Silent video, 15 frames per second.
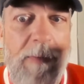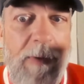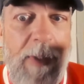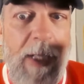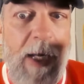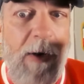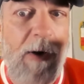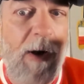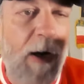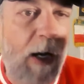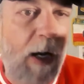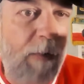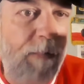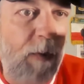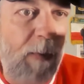They are
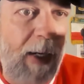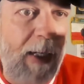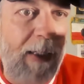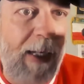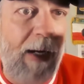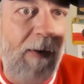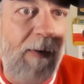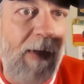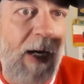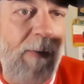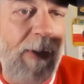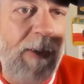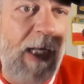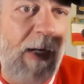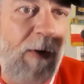awful right now. I
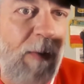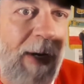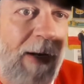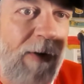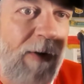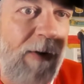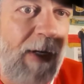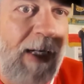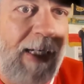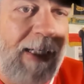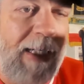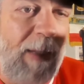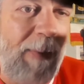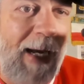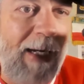wish they were better. I'd like to
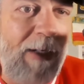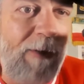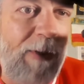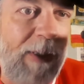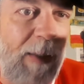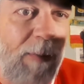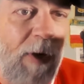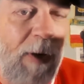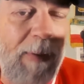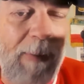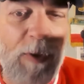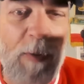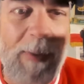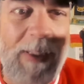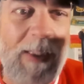get back into it at some point, but I'm
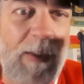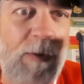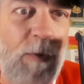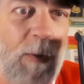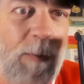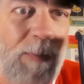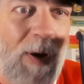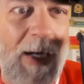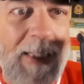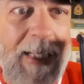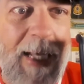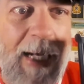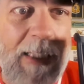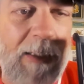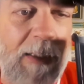too busy doing
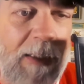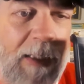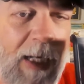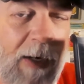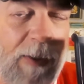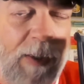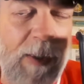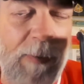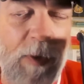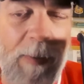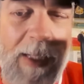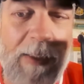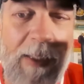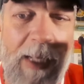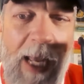podcasts on terrorism to go
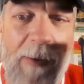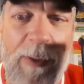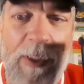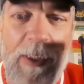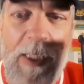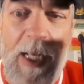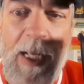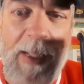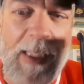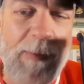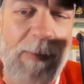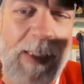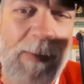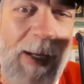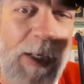back to languages.
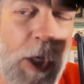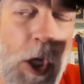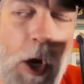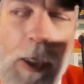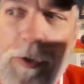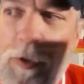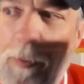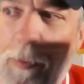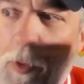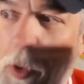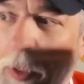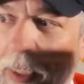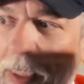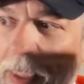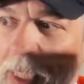That's my long-term
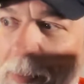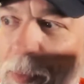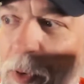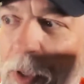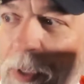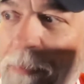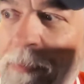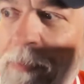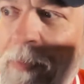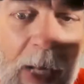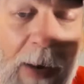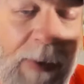goal at some point. It